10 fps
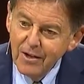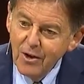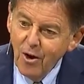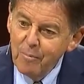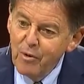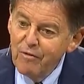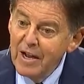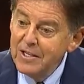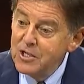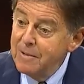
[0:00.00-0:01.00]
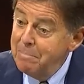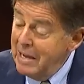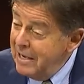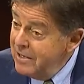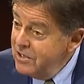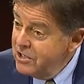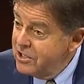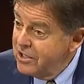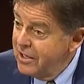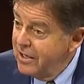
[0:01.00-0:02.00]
God provides the means.